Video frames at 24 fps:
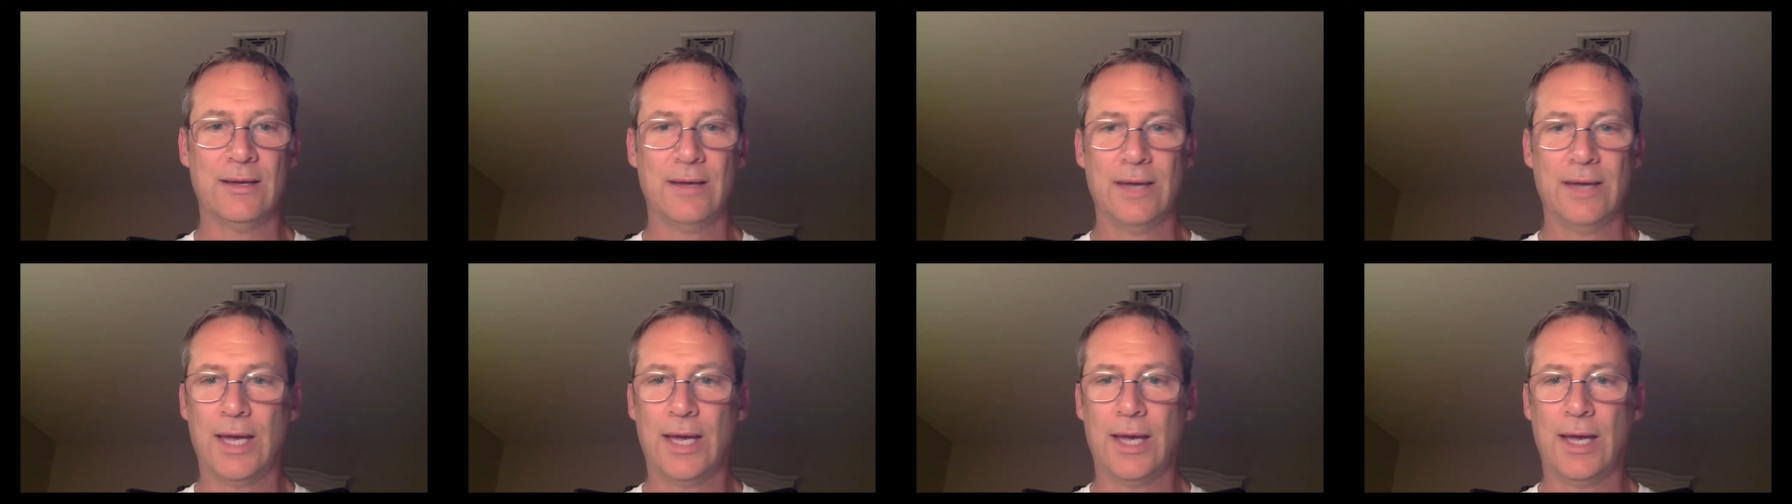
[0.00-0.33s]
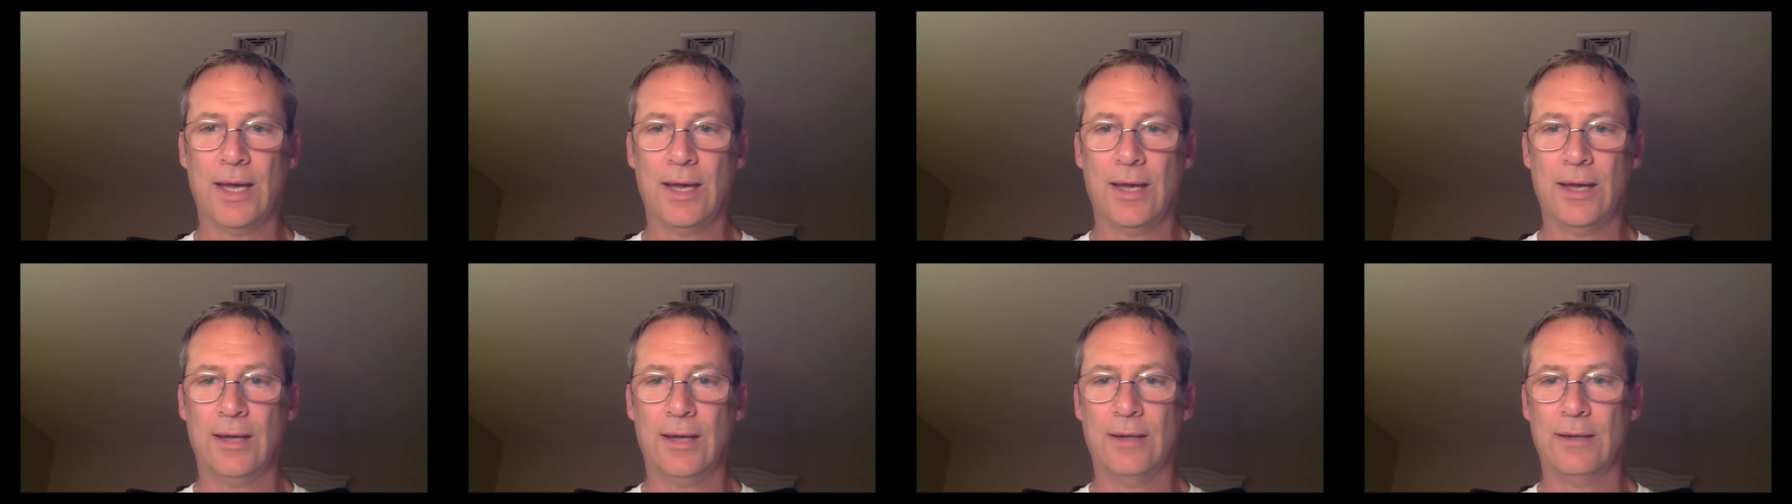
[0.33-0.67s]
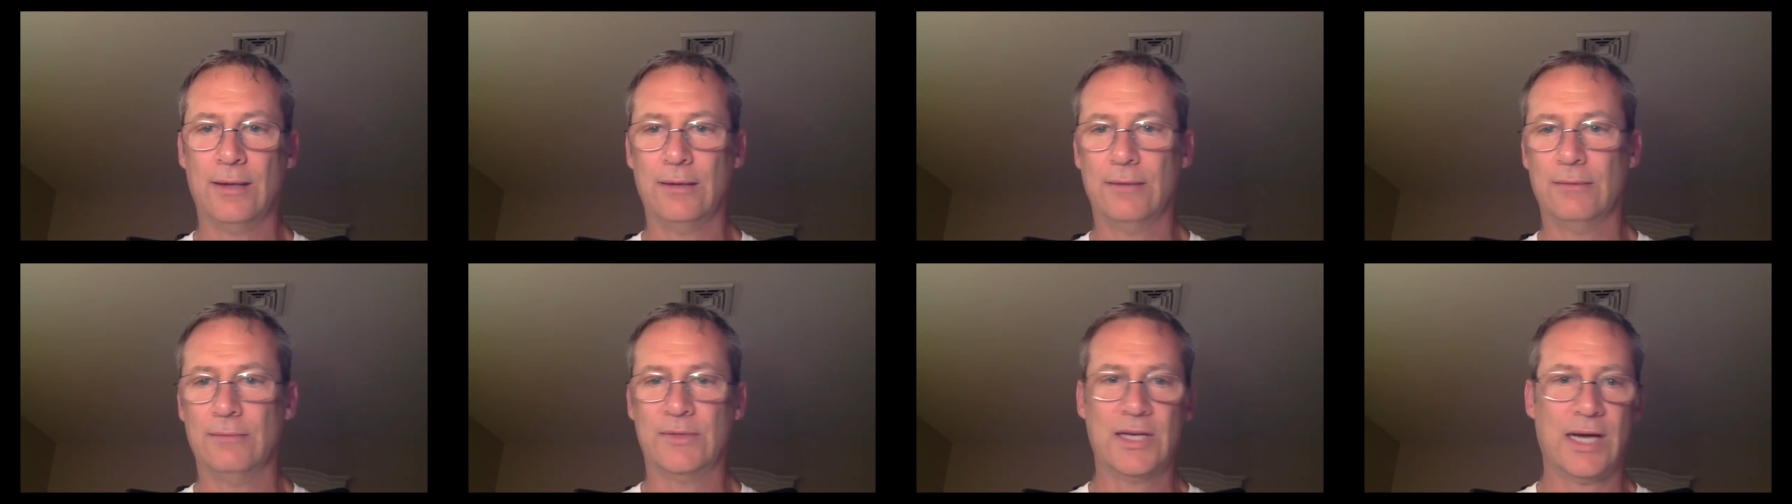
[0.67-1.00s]

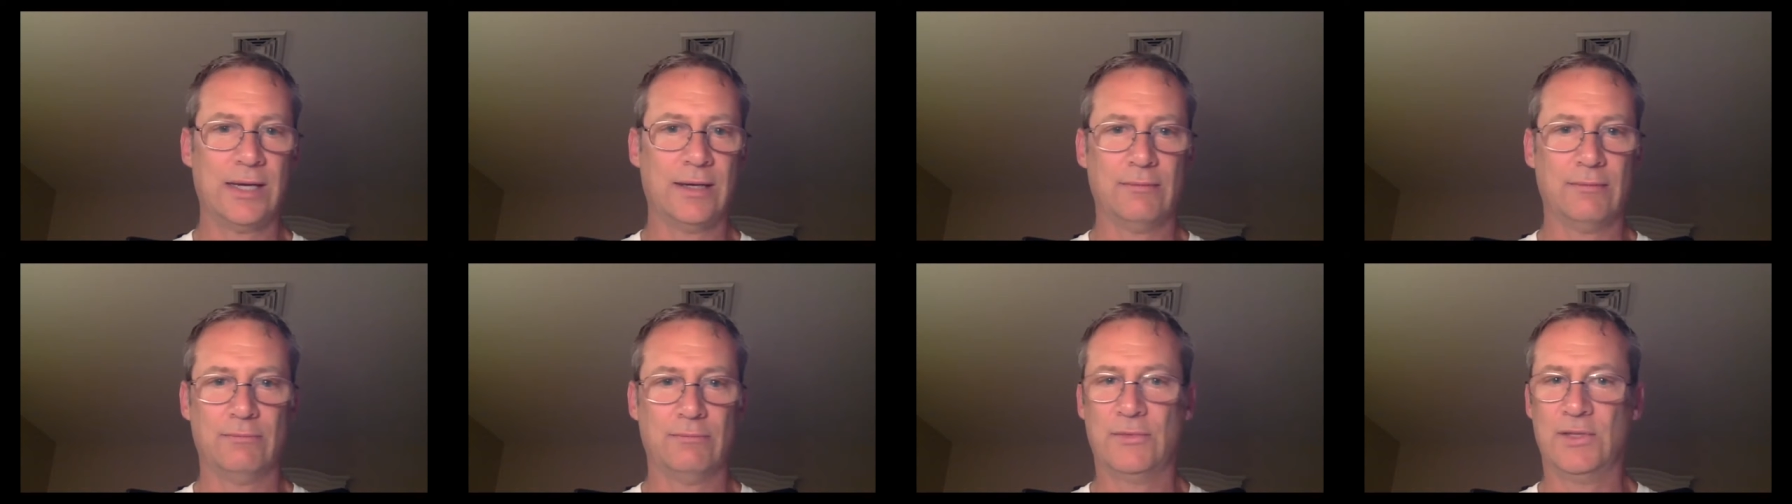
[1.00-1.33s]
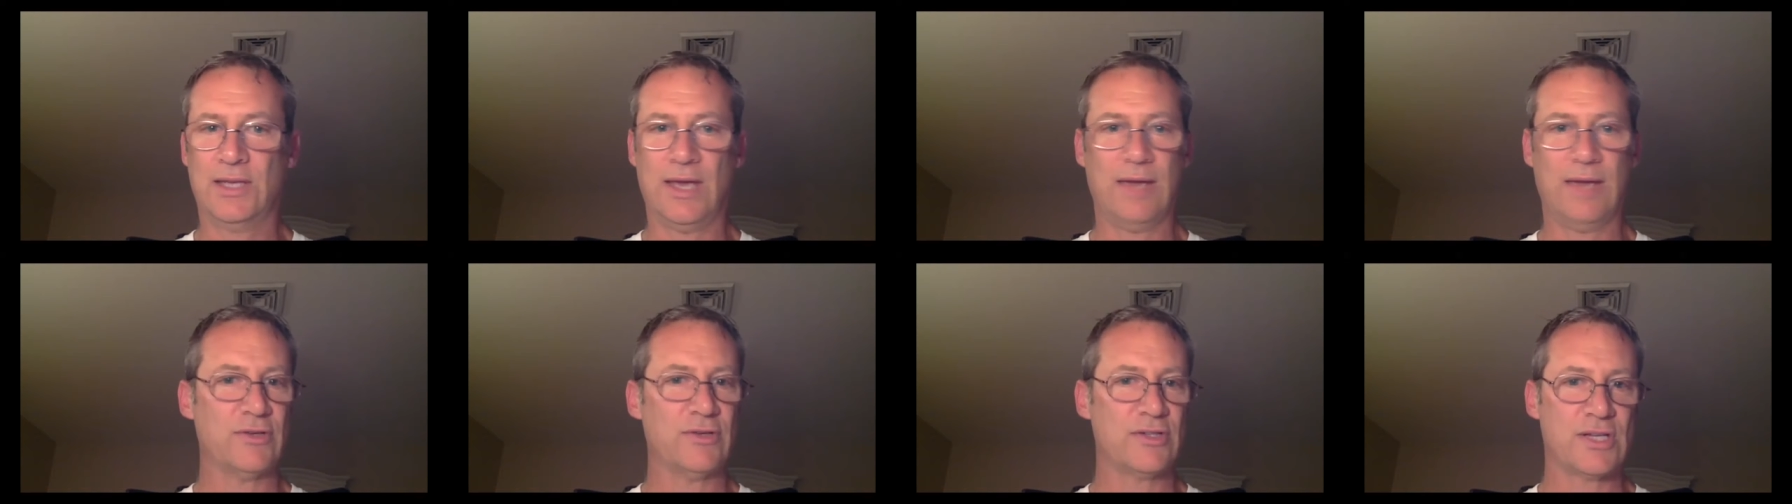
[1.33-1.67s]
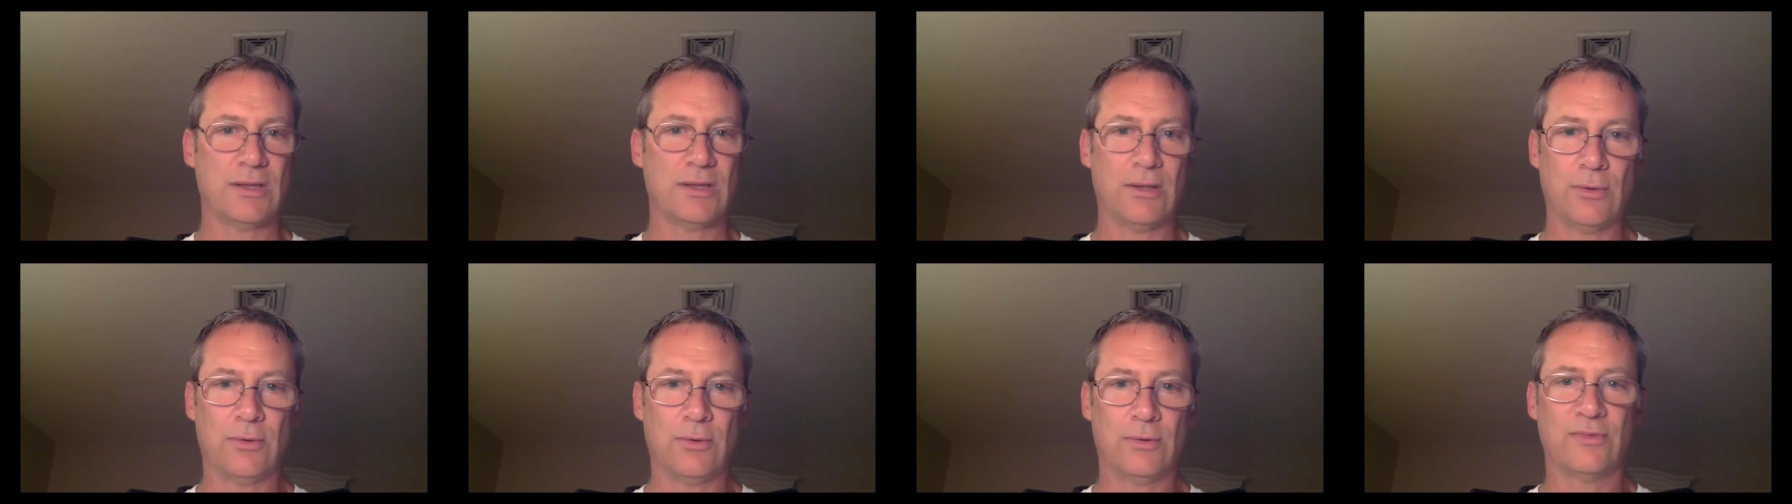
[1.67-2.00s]
and kind of gave us a
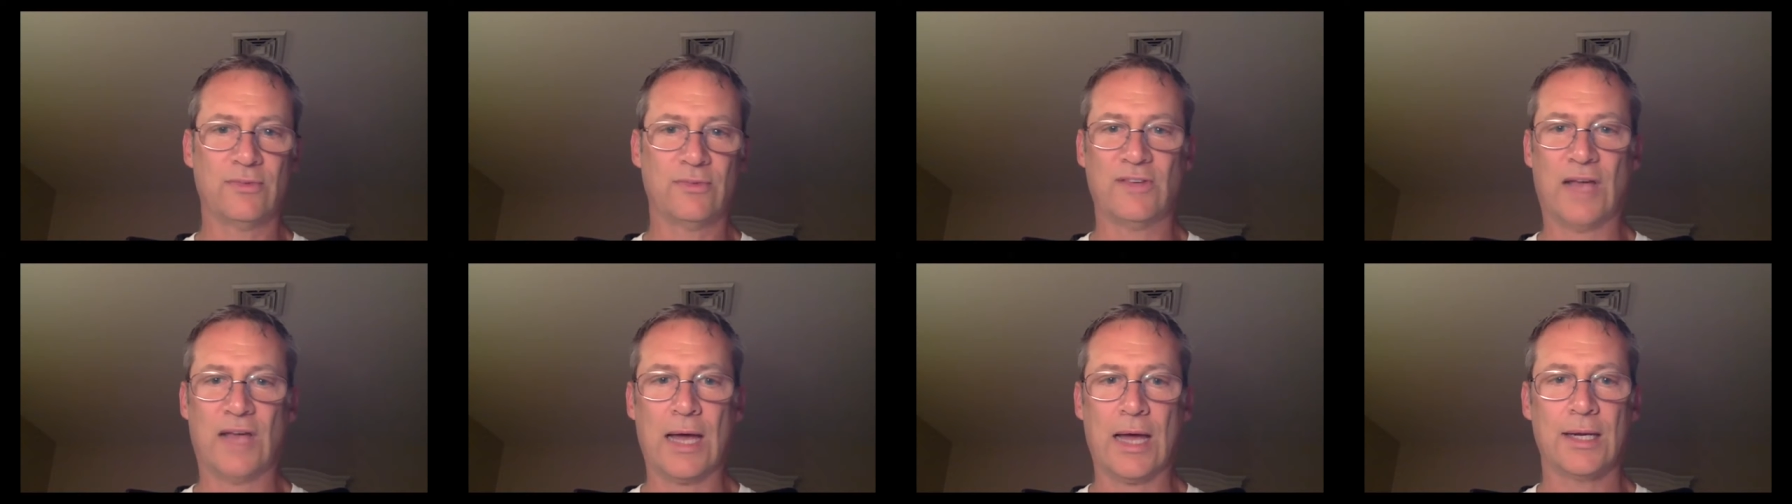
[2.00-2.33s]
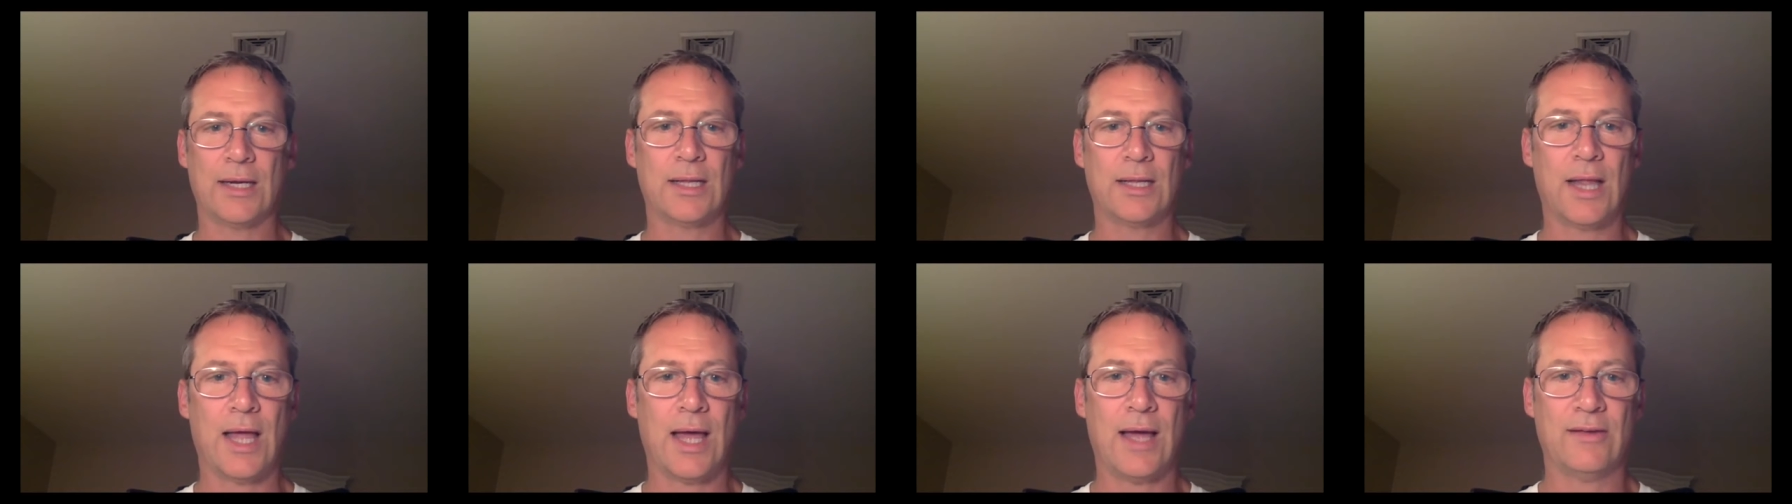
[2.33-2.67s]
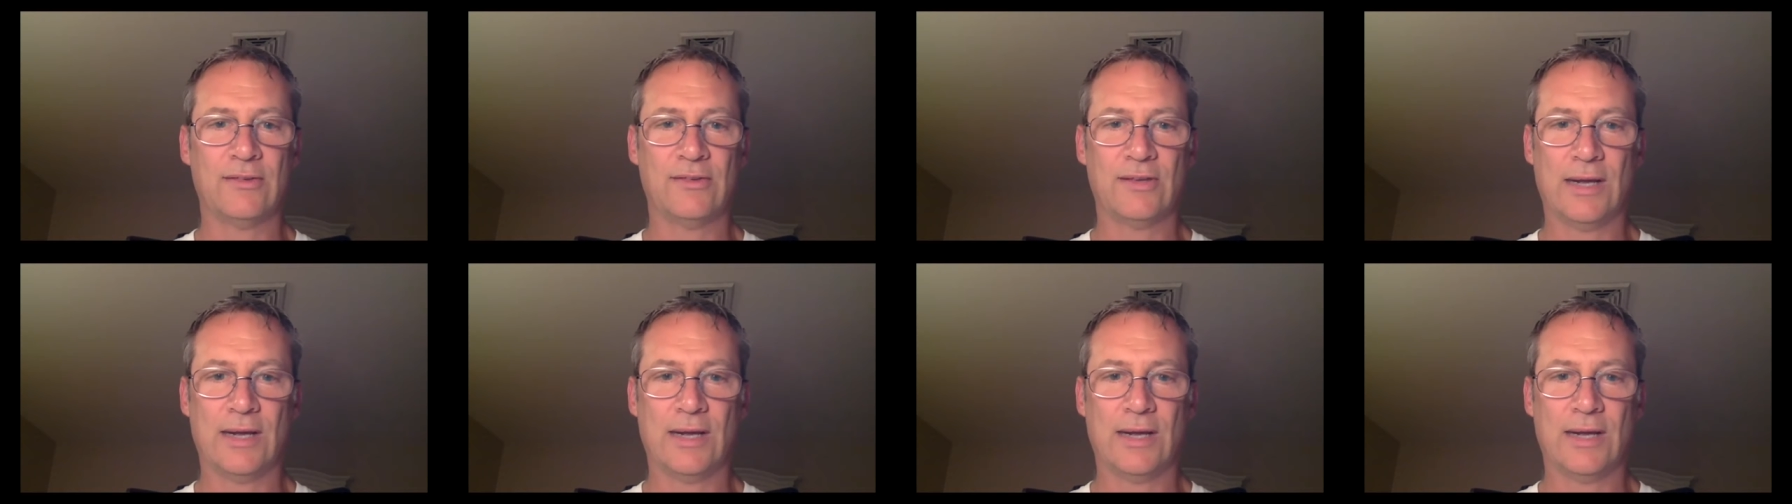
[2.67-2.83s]
little side class